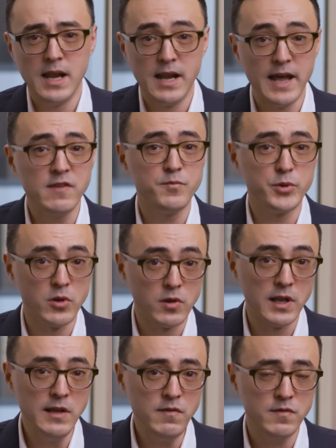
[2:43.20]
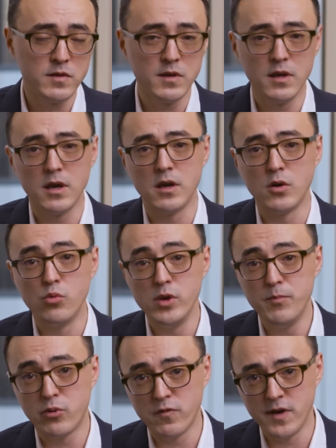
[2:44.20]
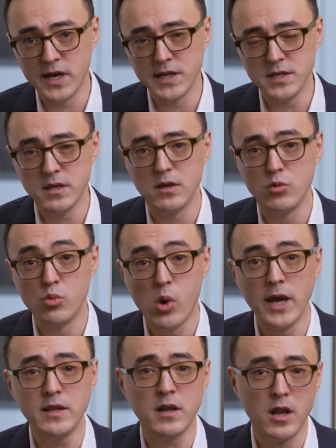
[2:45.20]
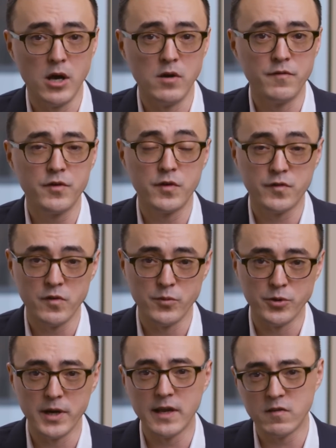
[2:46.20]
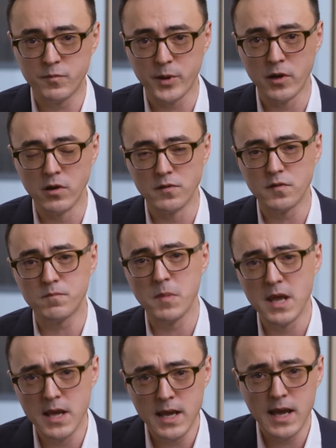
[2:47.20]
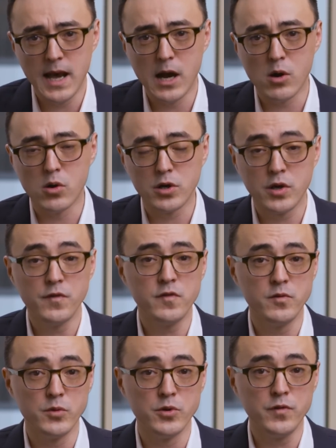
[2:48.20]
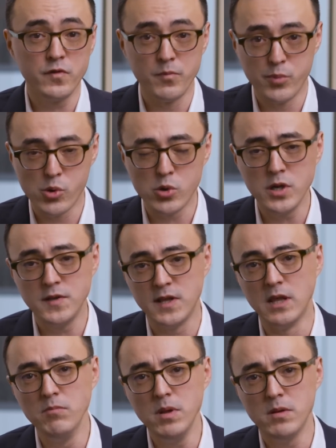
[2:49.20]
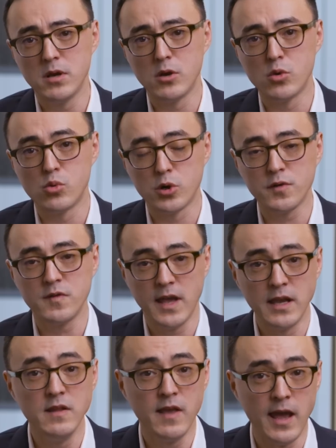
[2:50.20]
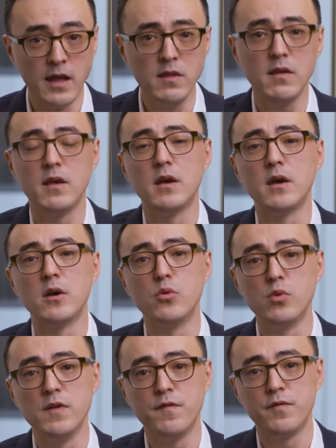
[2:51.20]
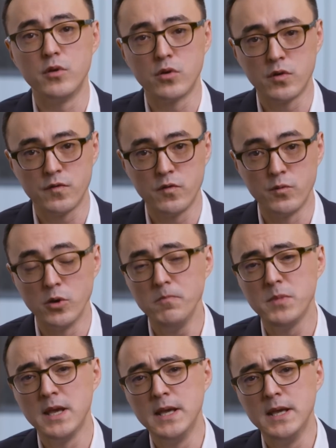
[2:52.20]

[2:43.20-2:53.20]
Last but not least, we provide white glove customer experience. Our customer support team uh, works hand in hand with the customer